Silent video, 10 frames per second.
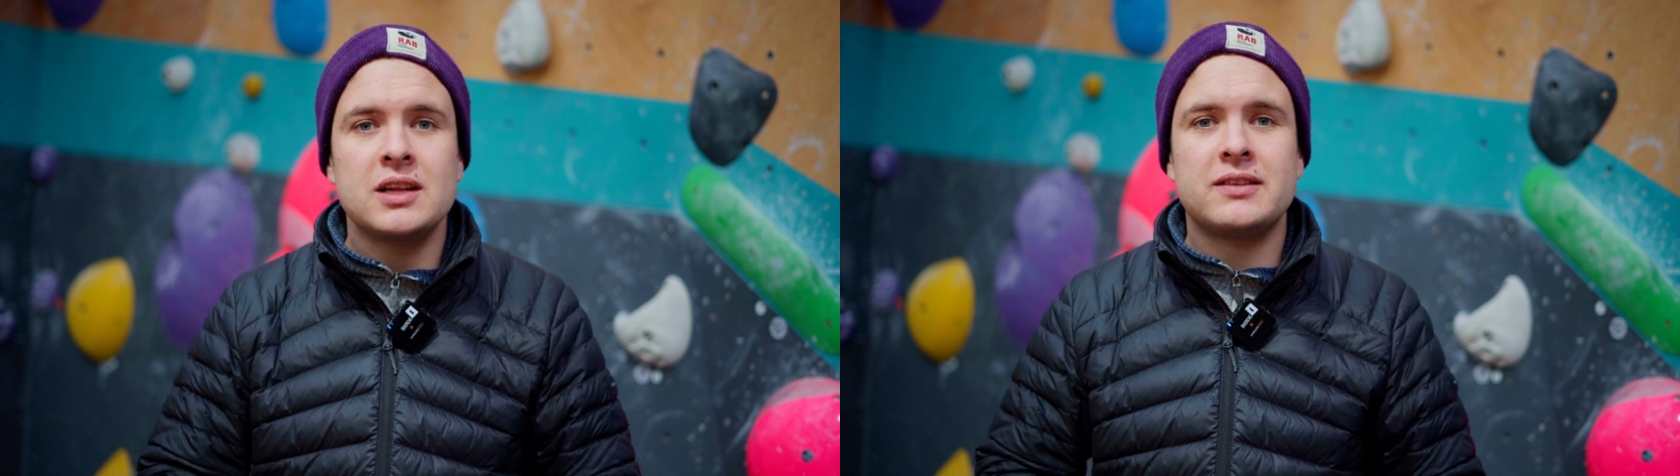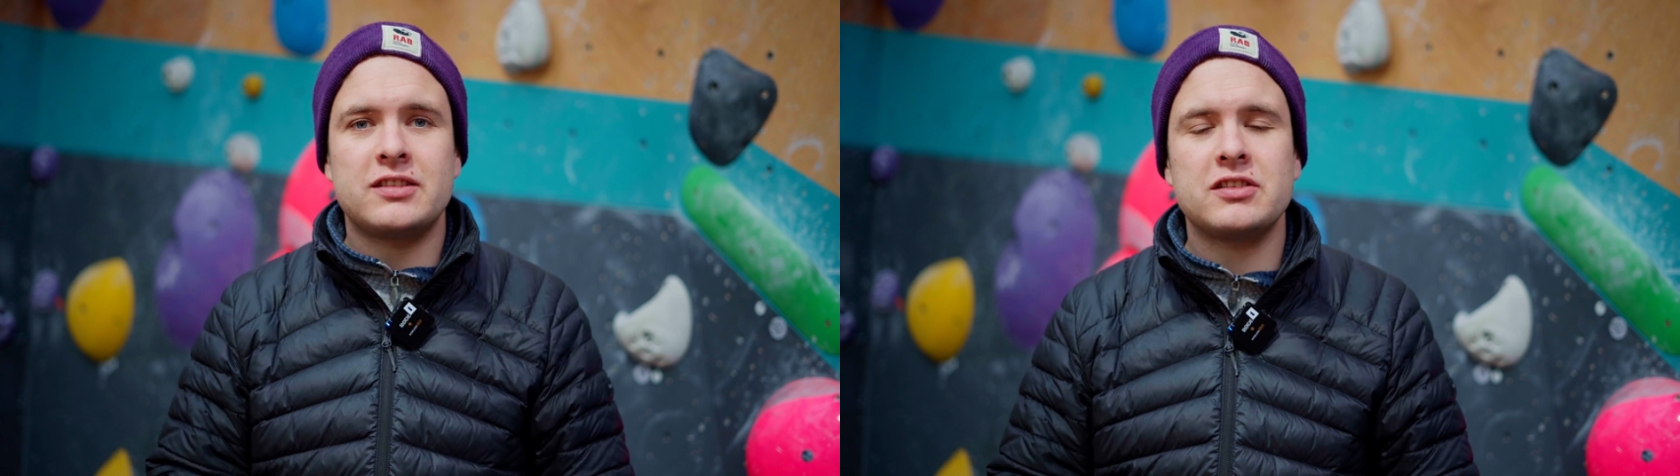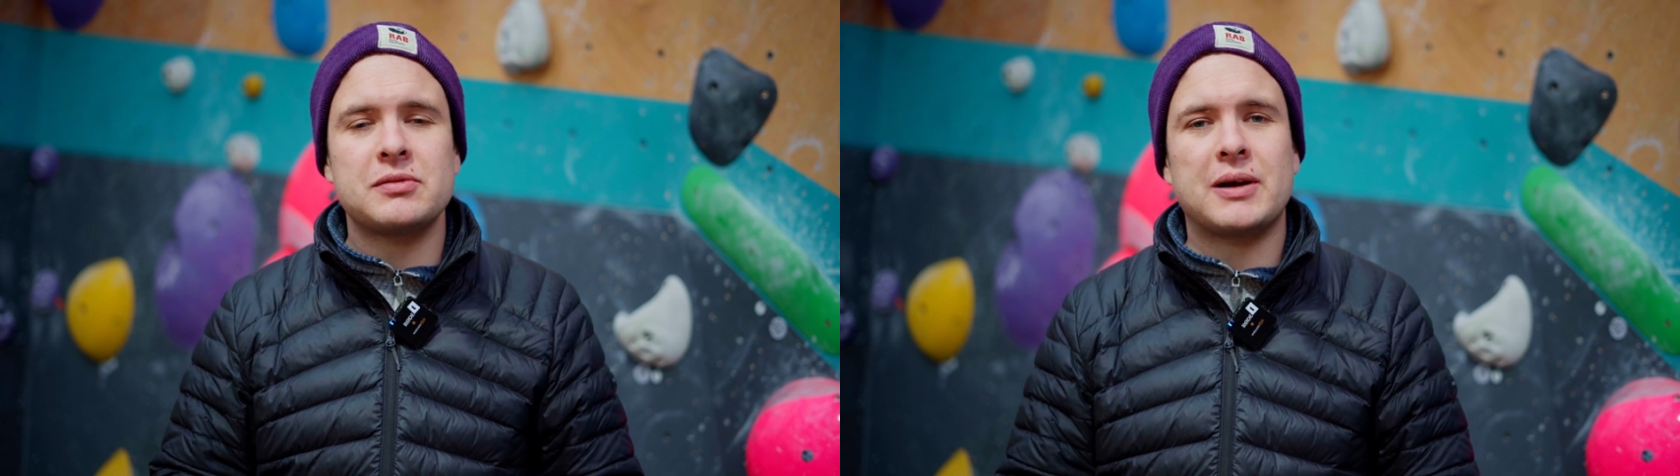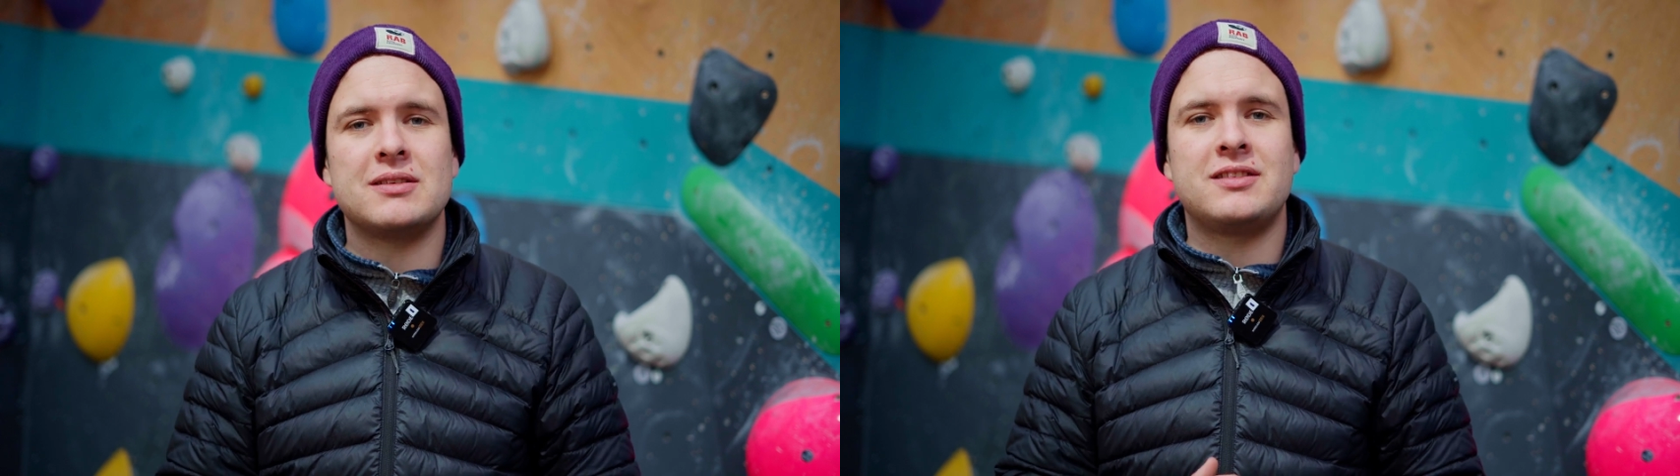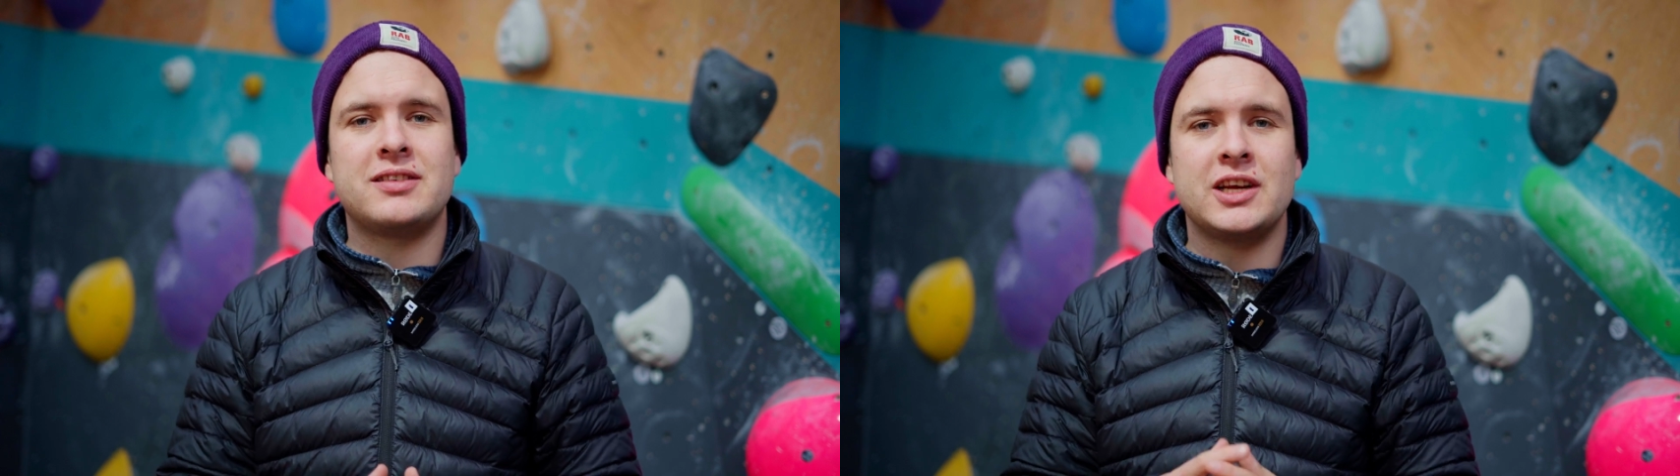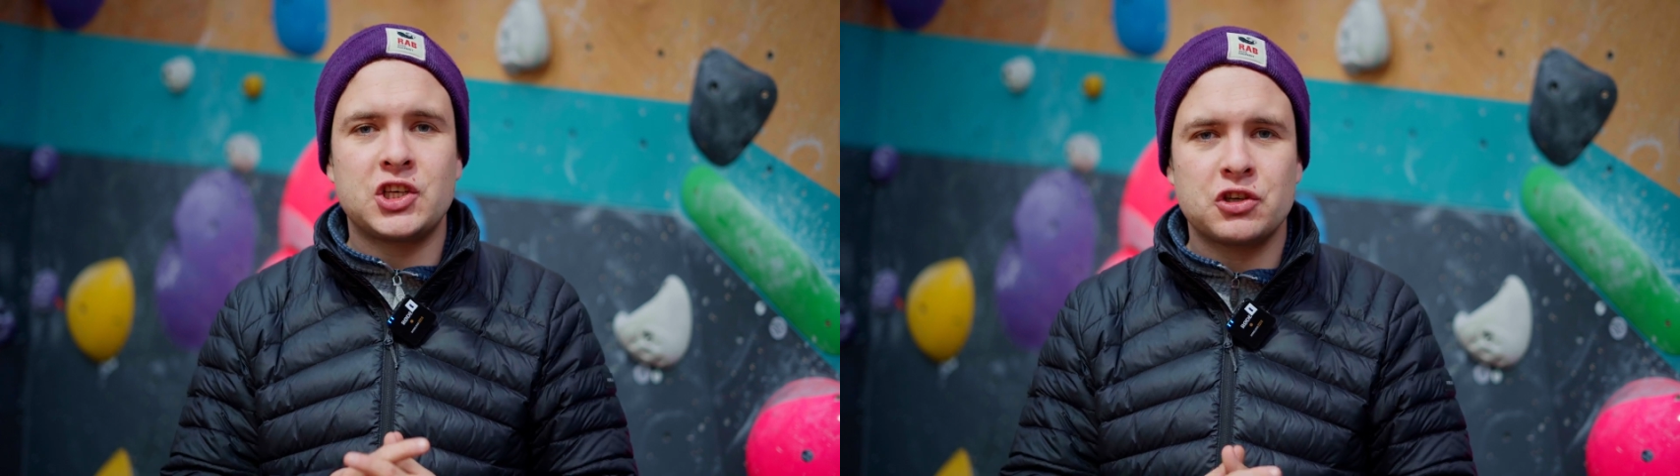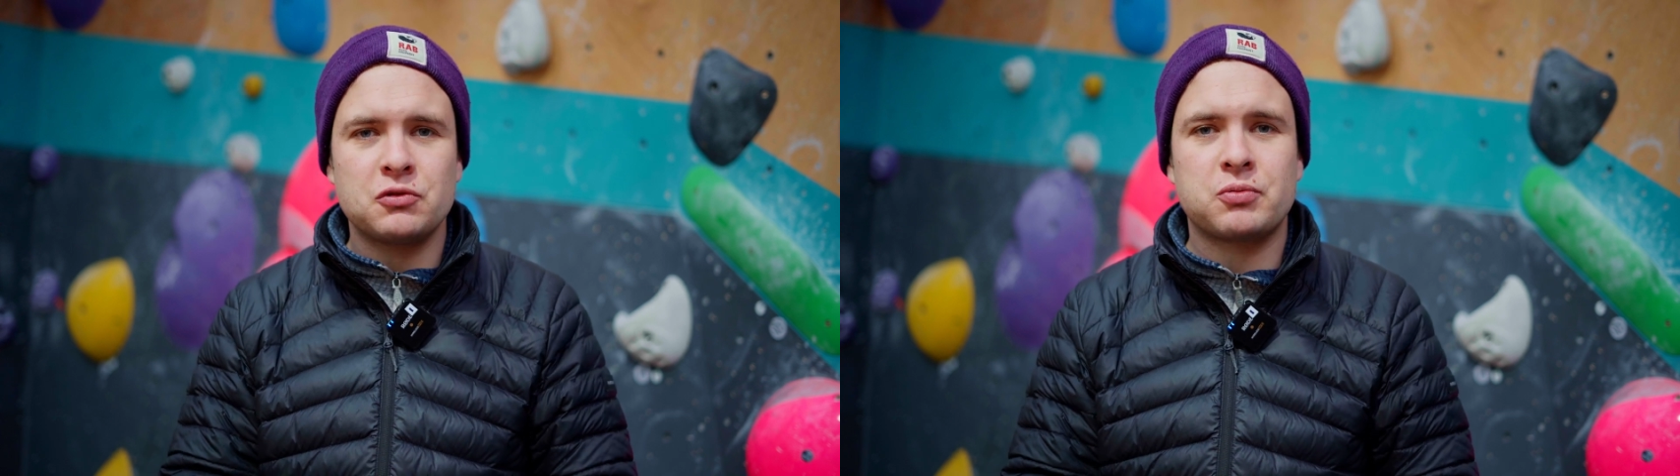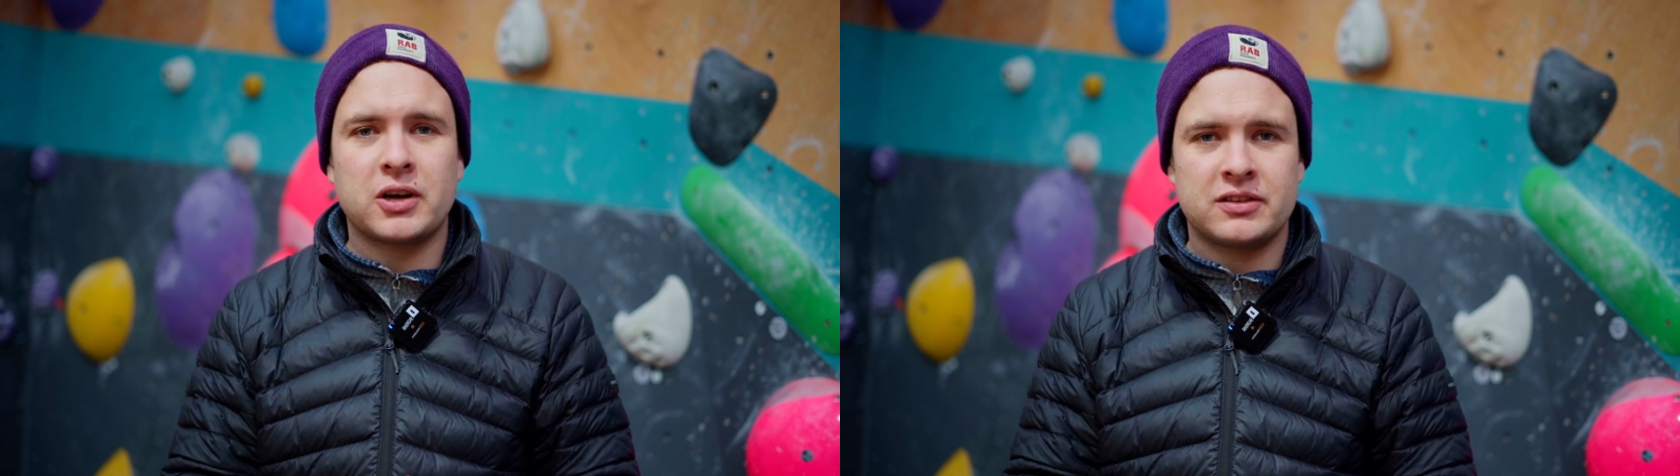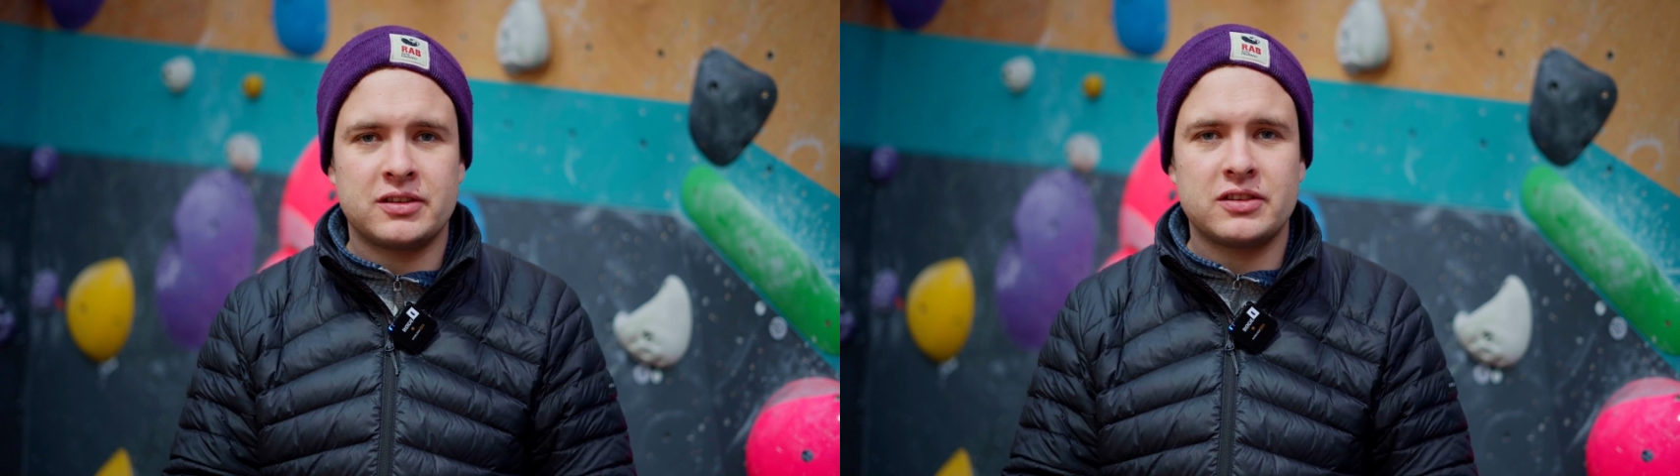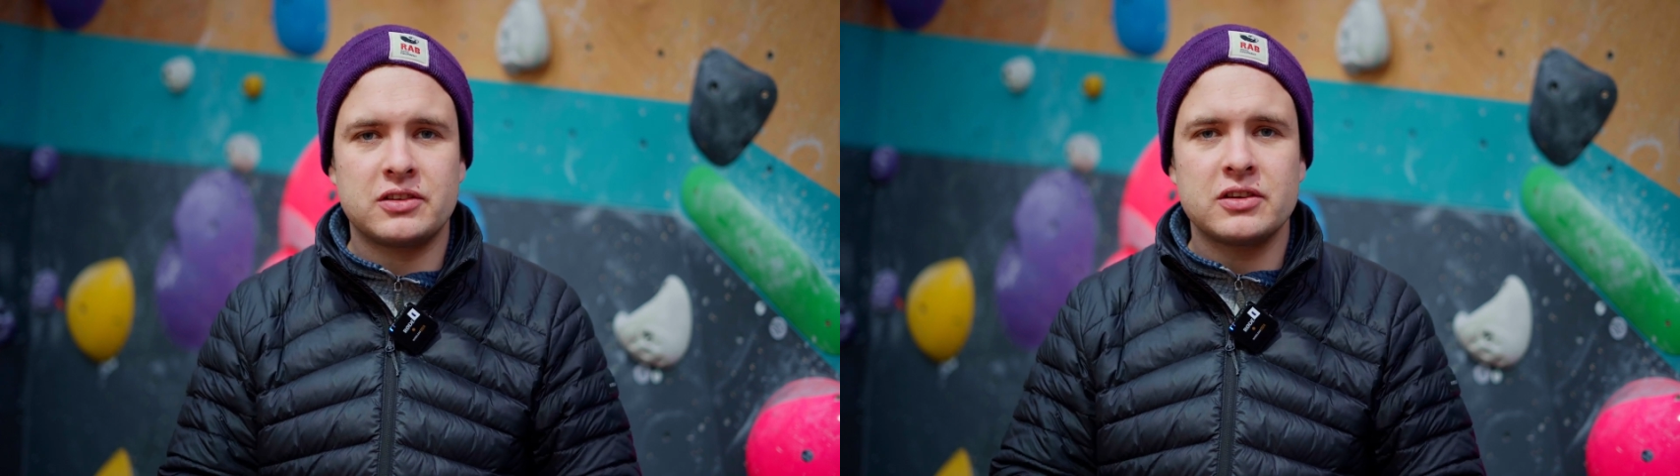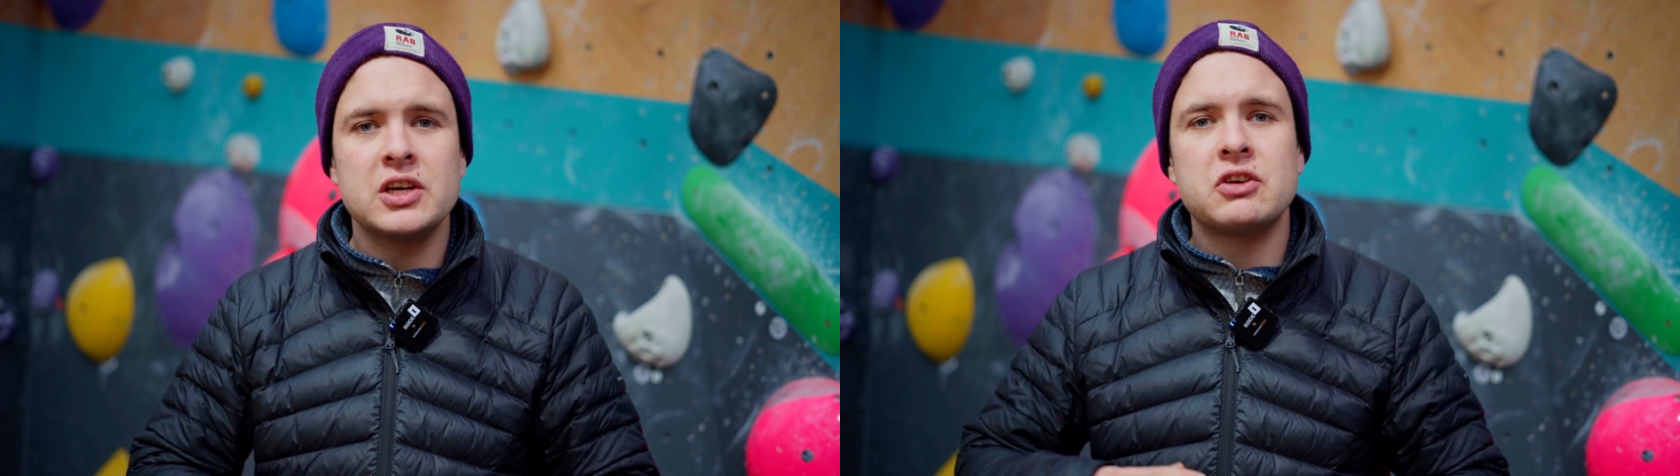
This is about intentional practice